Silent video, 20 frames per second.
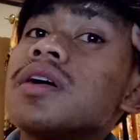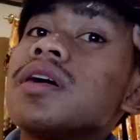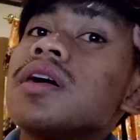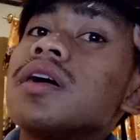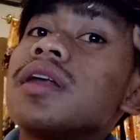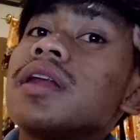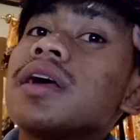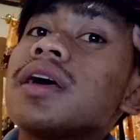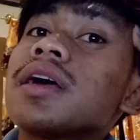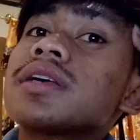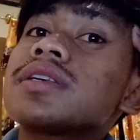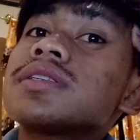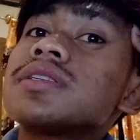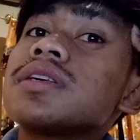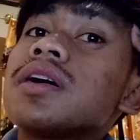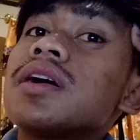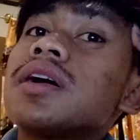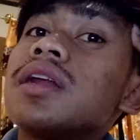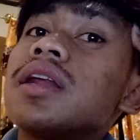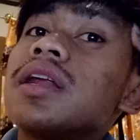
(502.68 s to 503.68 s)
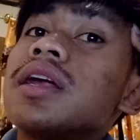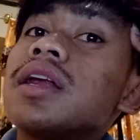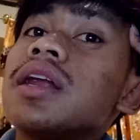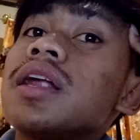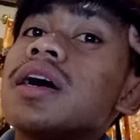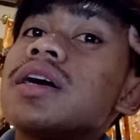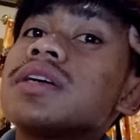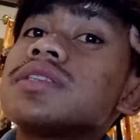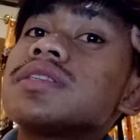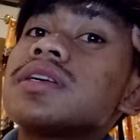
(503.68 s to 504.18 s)
Next, the
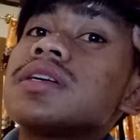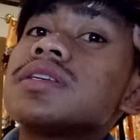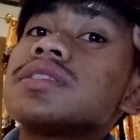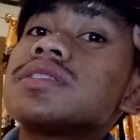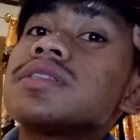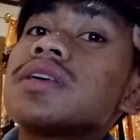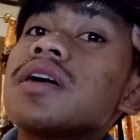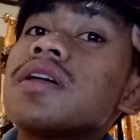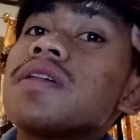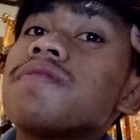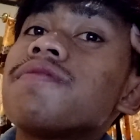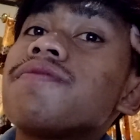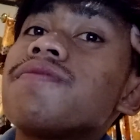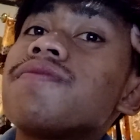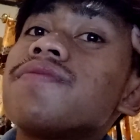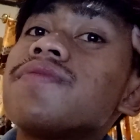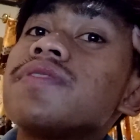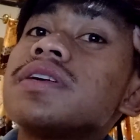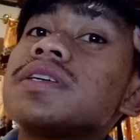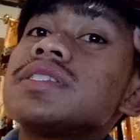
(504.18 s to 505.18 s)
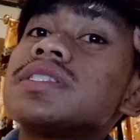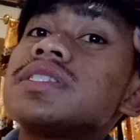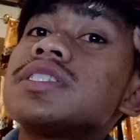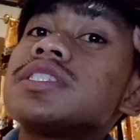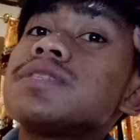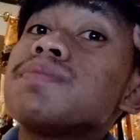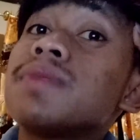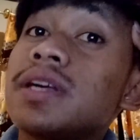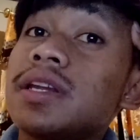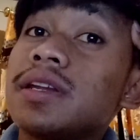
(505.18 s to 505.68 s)
last, a
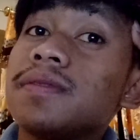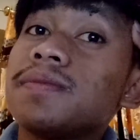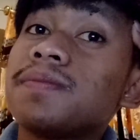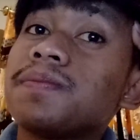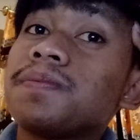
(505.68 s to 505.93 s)
self-assessment.